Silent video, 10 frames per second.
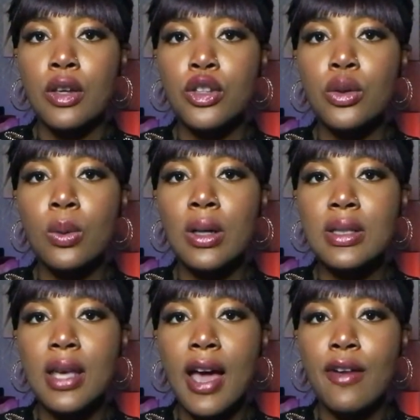you want
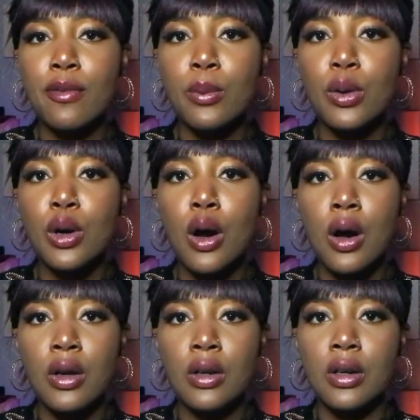to have more
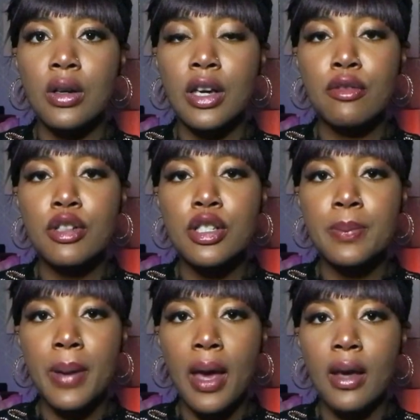honor and
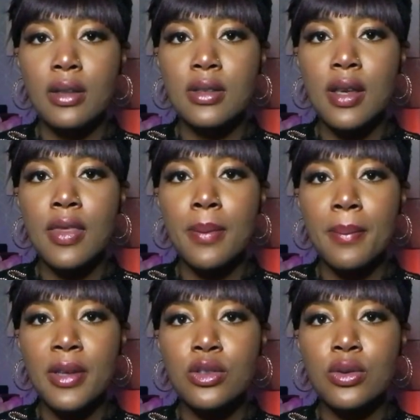respect in the
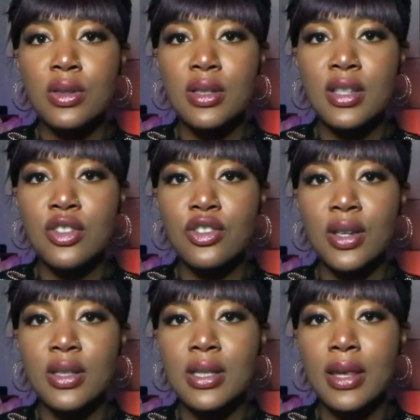mental
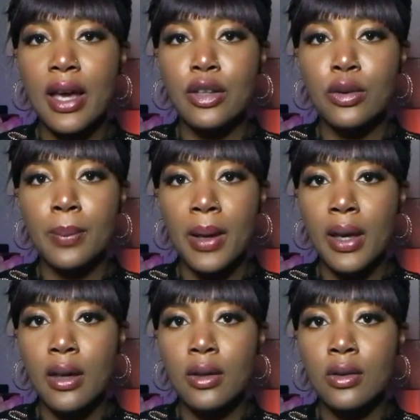decisions that you
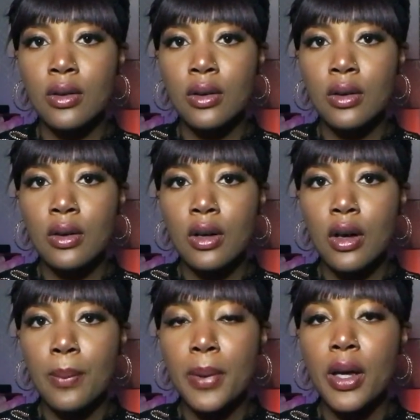make.
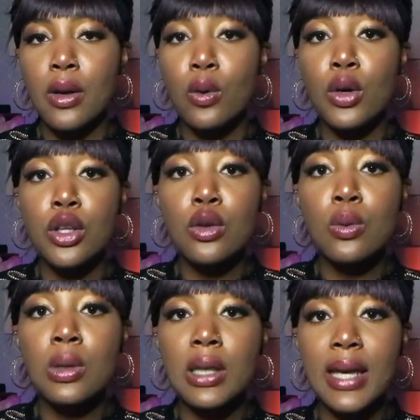Or you
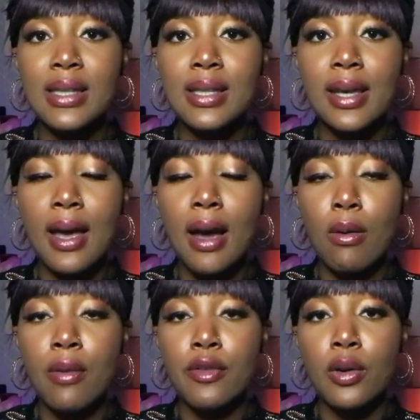would like to get
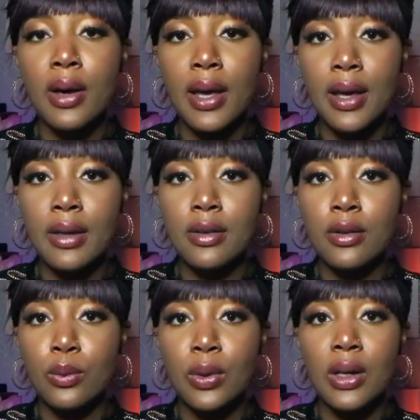out of your head
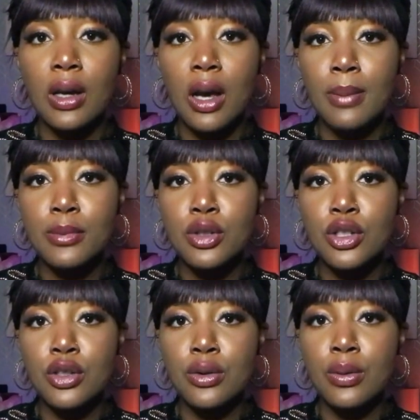when it comes
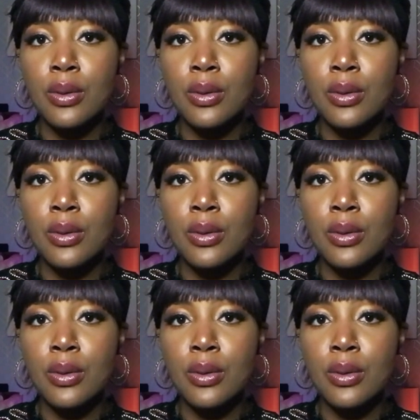to